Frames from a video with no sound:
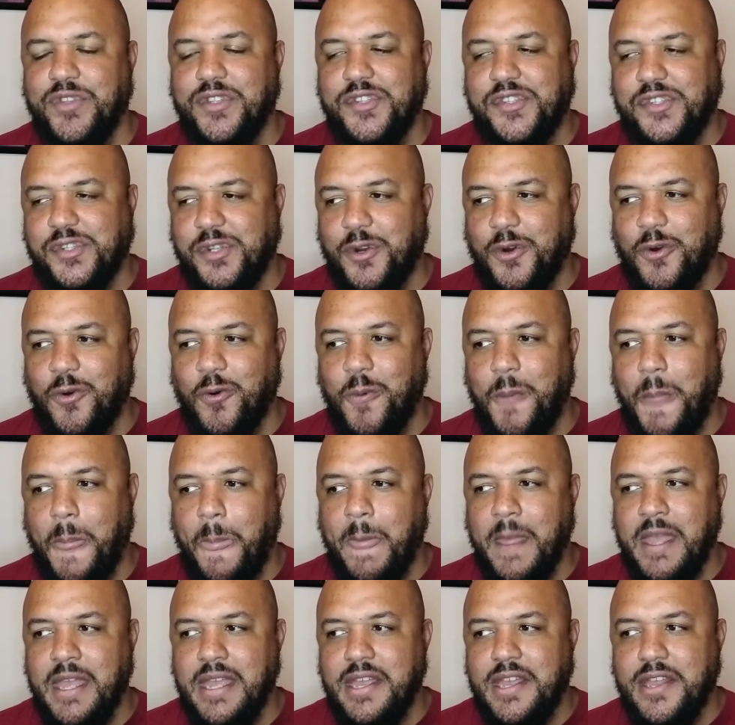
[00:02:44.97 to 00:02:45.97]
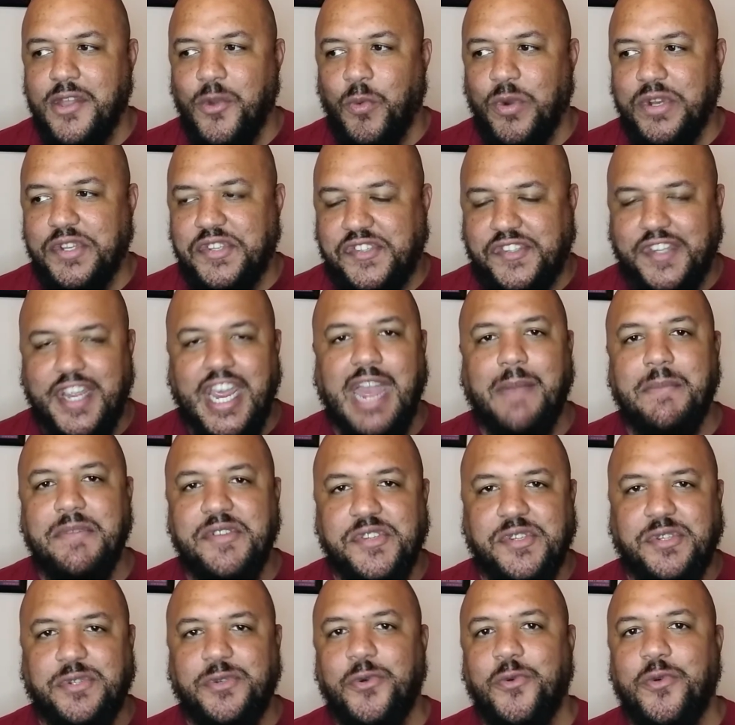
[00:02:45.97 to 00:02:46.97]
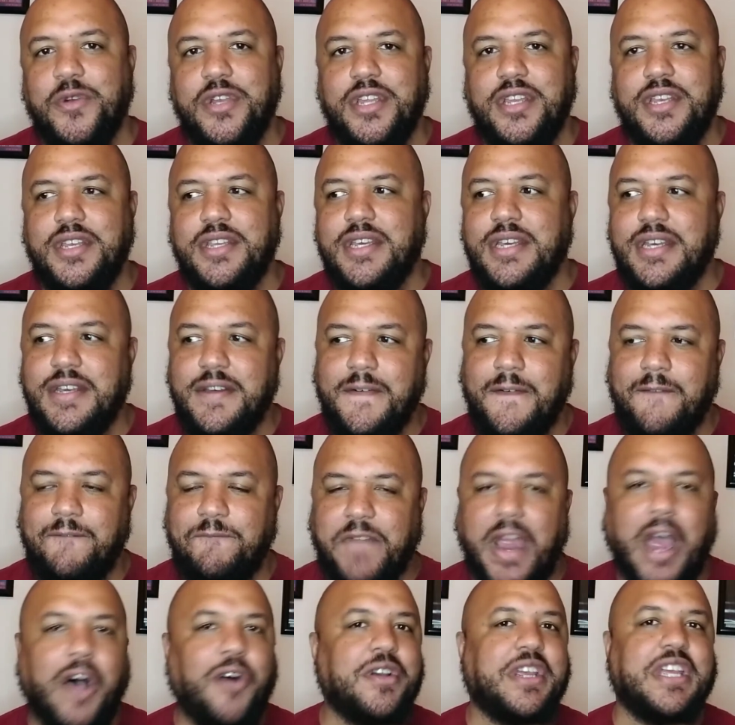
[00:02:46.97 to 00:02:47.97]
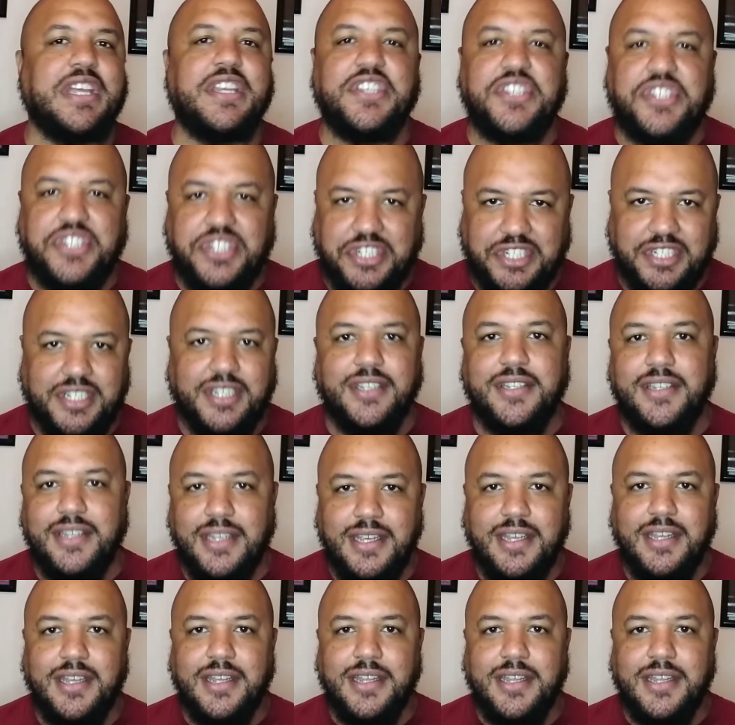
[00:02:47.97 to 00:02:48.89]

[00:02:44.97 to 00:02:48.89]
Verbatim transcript: So when Sam is doing Falcon shit